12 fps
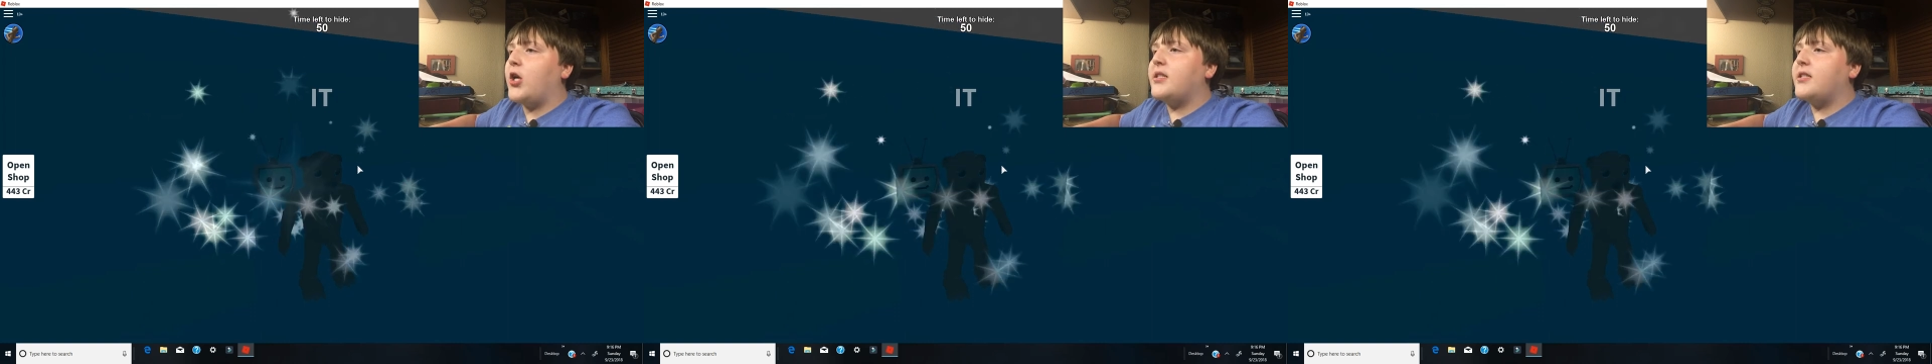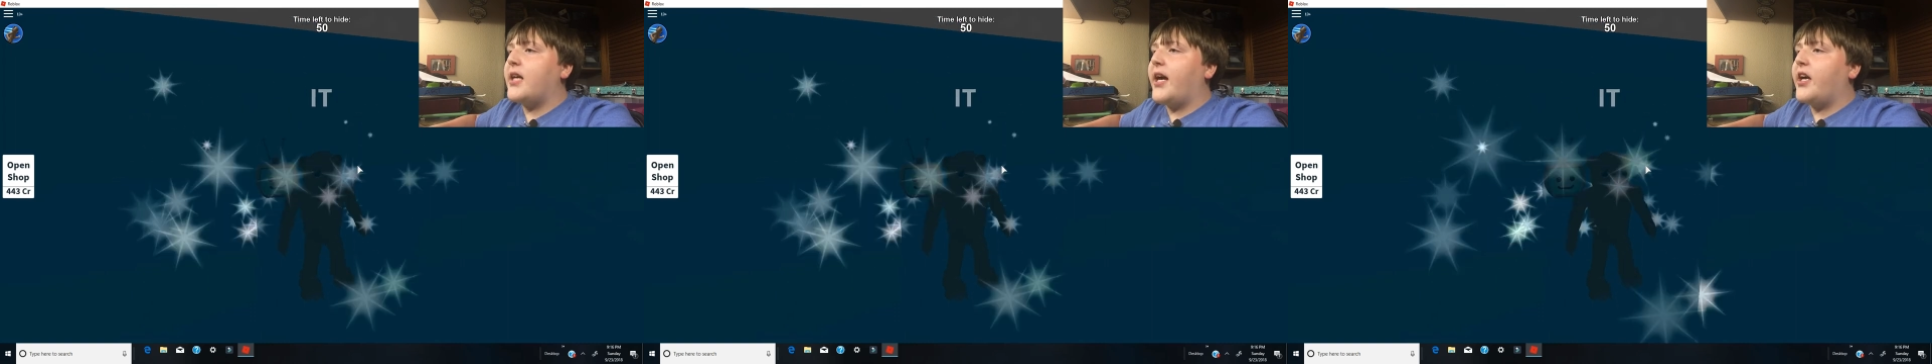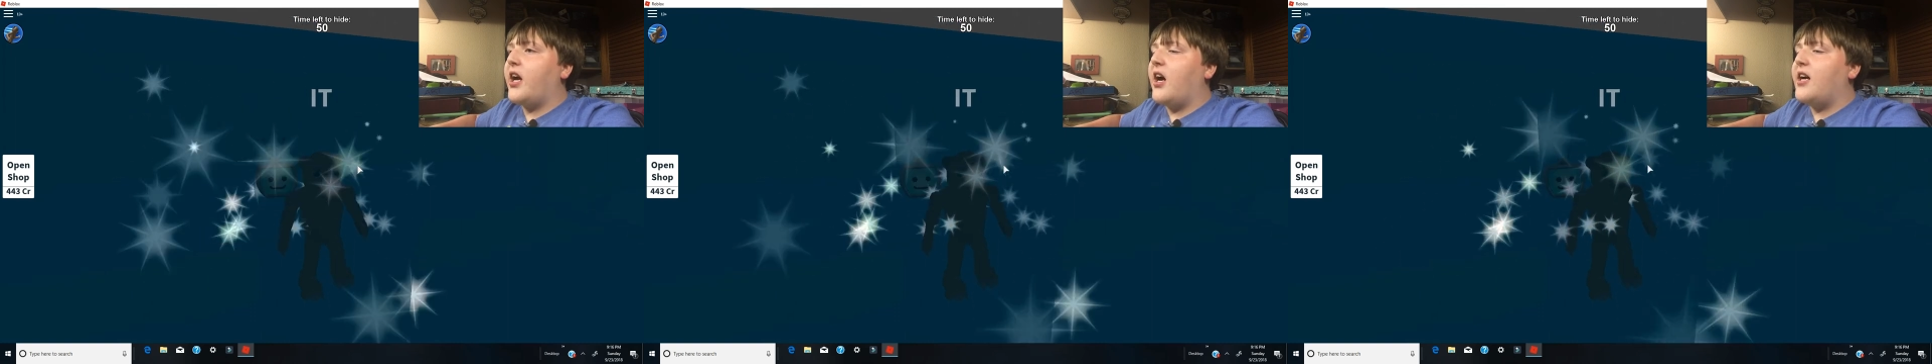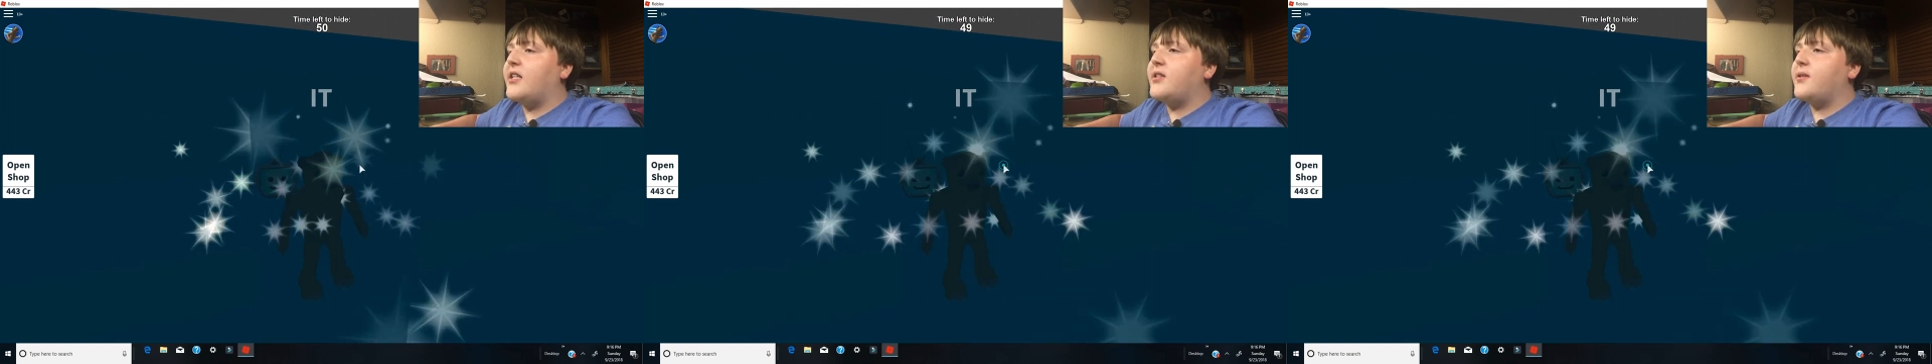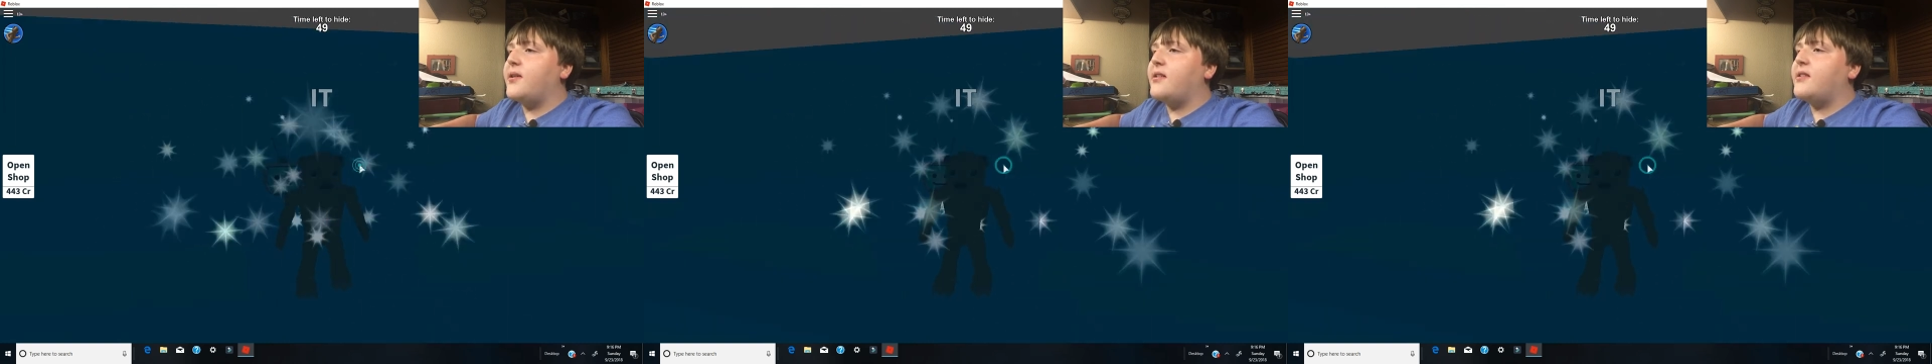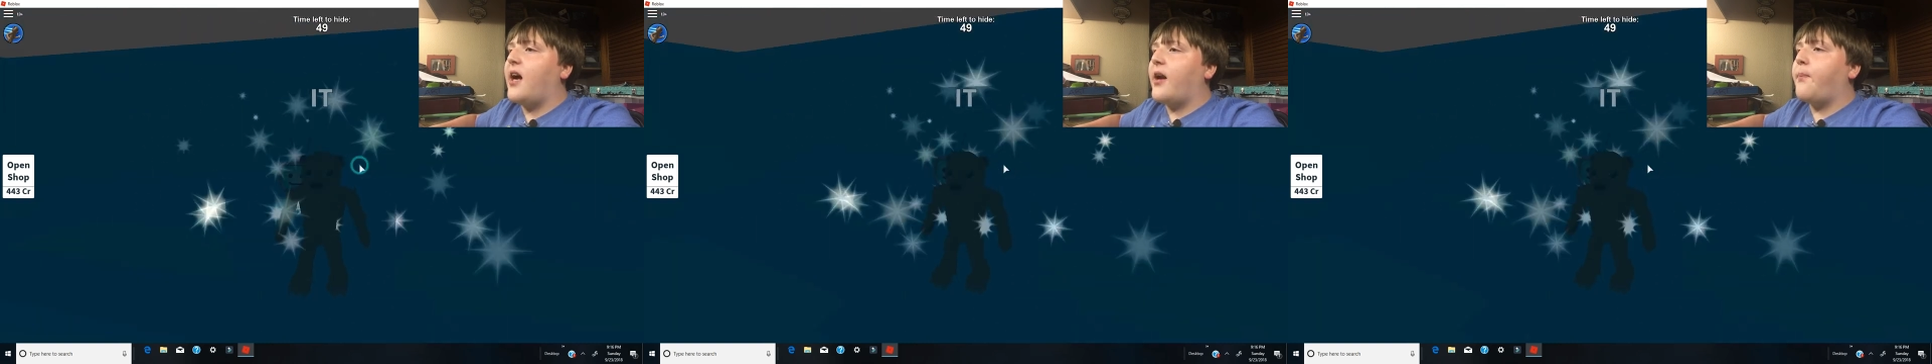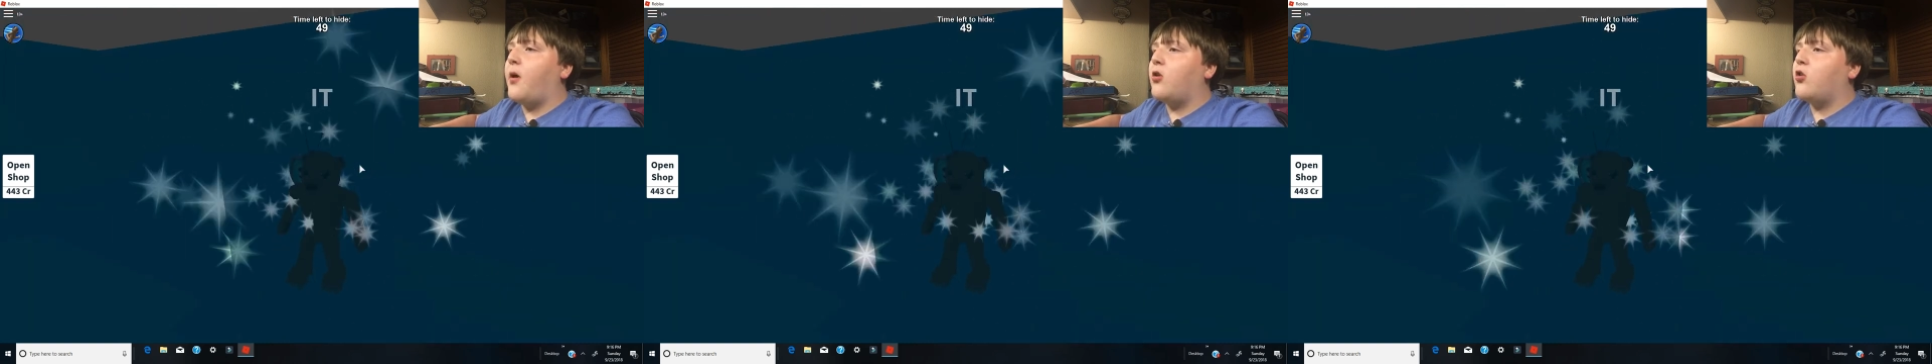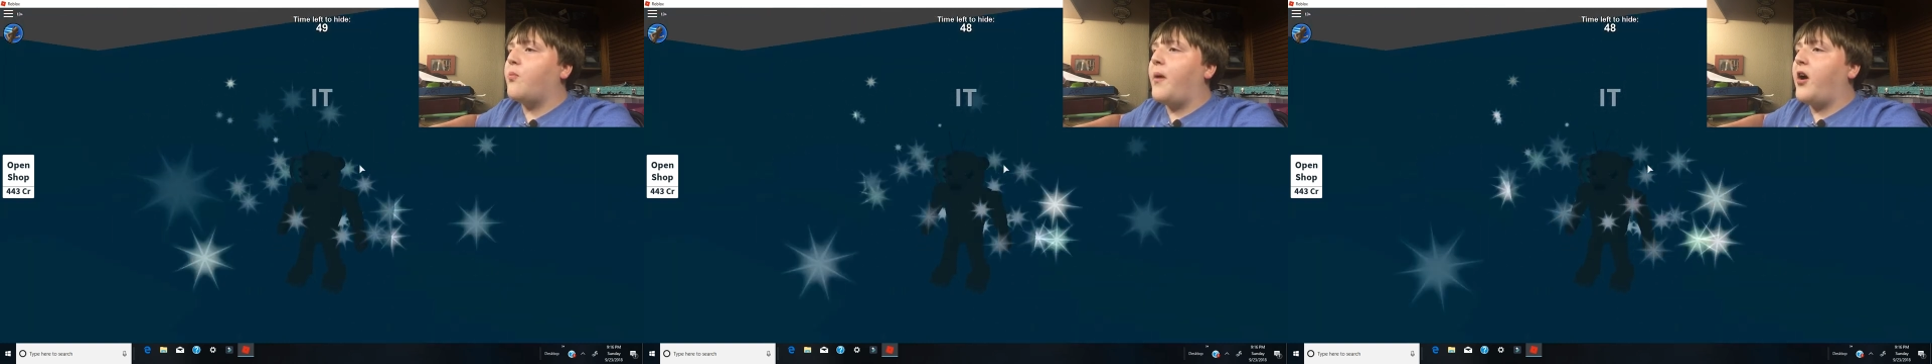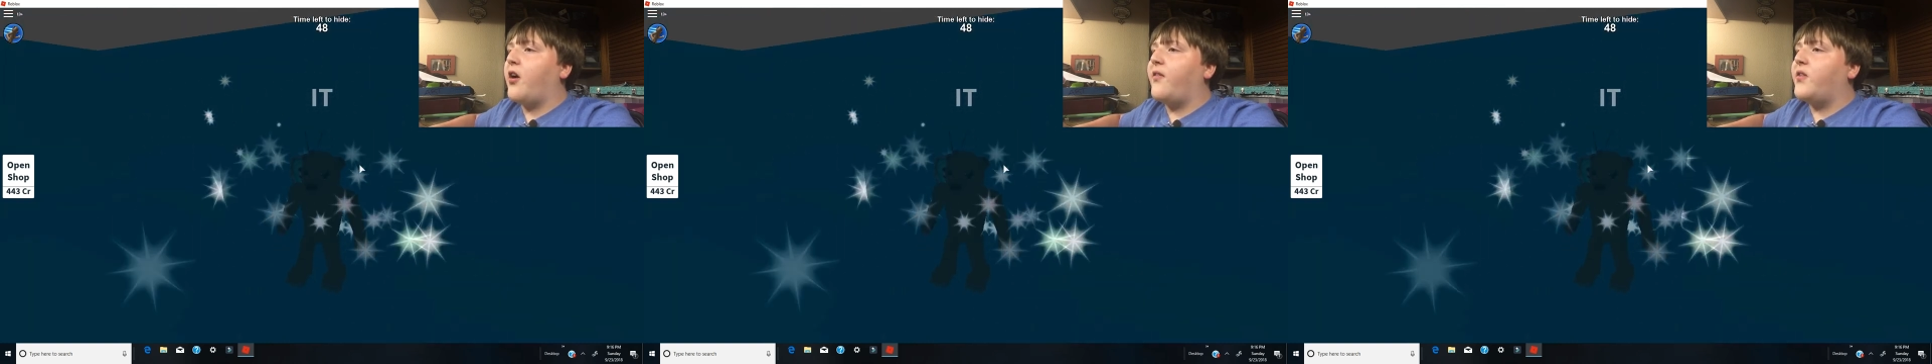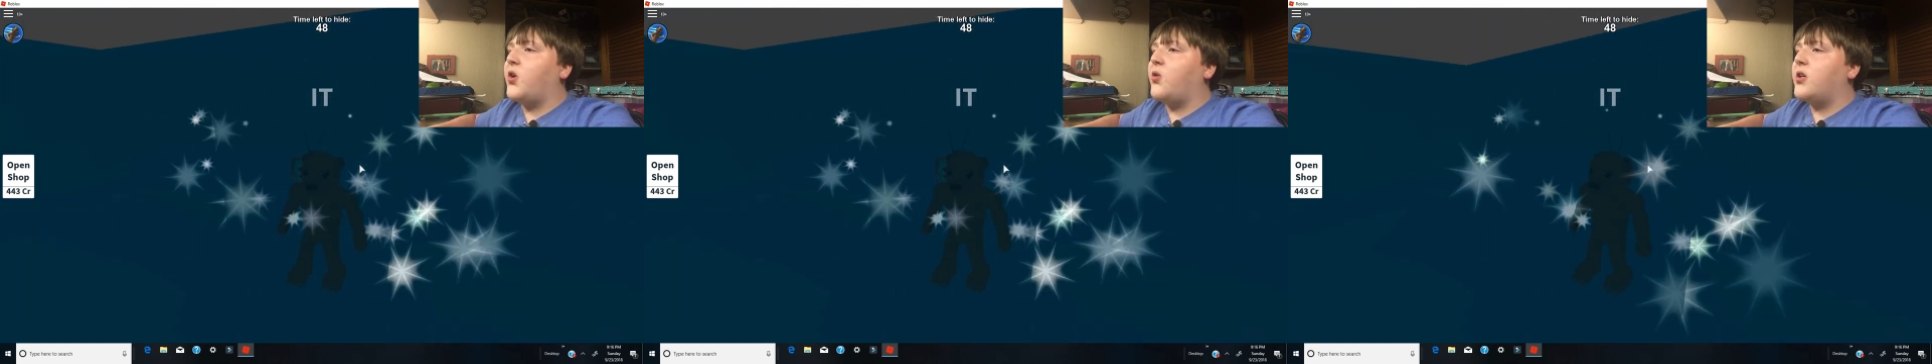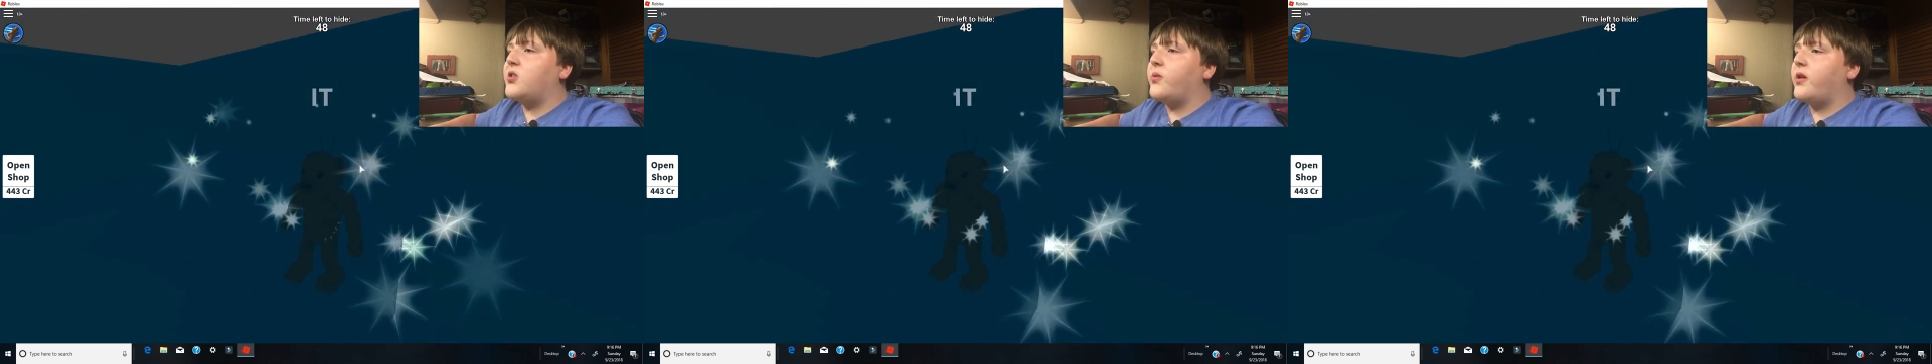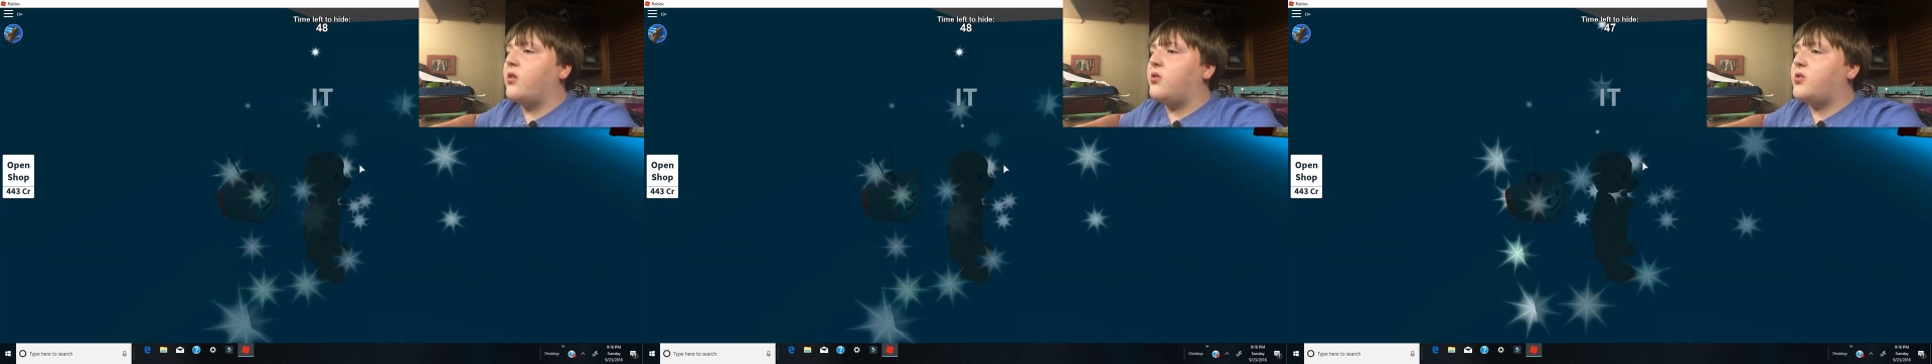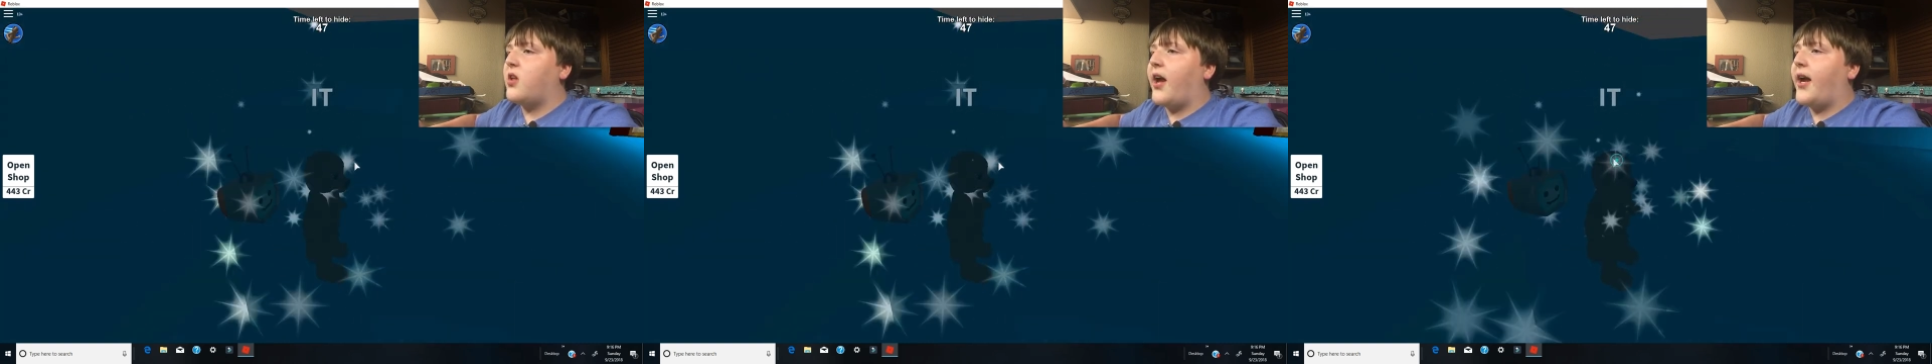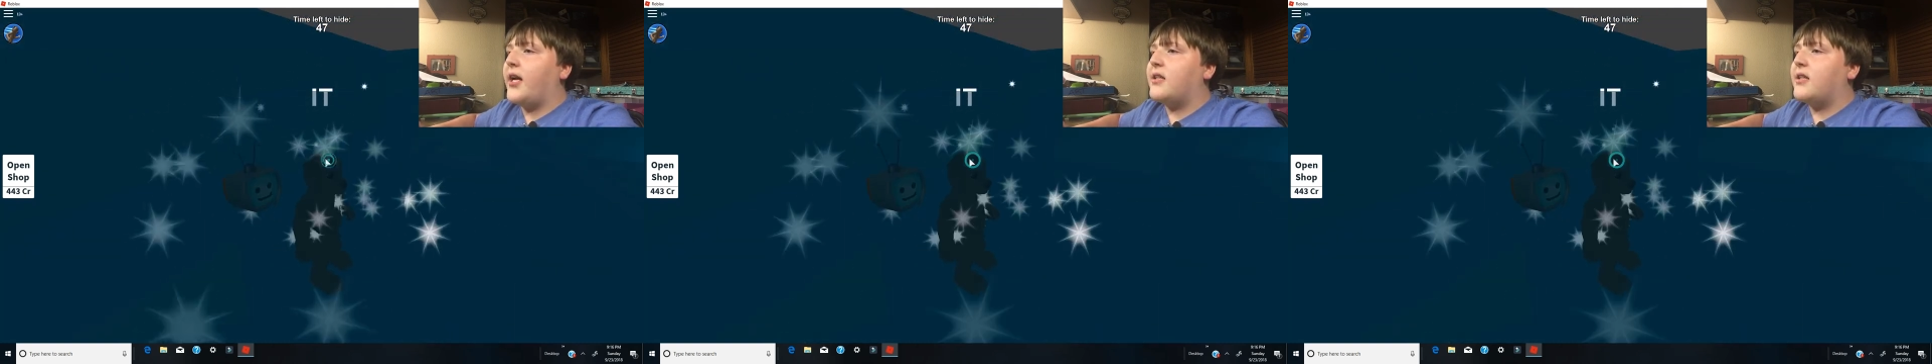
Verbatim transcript: It's a, uh, it's a, it's not a polar bear, even though that's what it looks like.